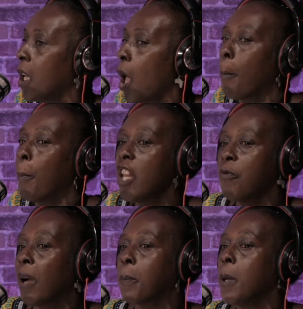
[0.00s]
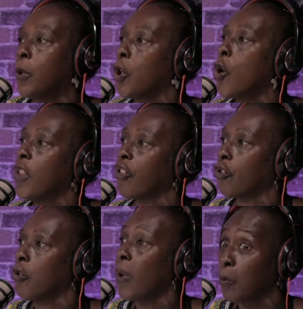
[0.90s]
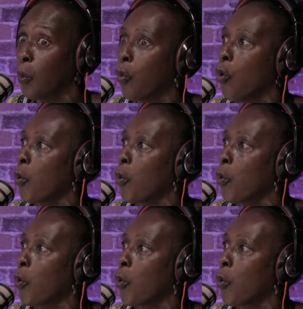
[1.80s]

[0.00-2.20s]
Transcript: Many of my people know this too and will walk within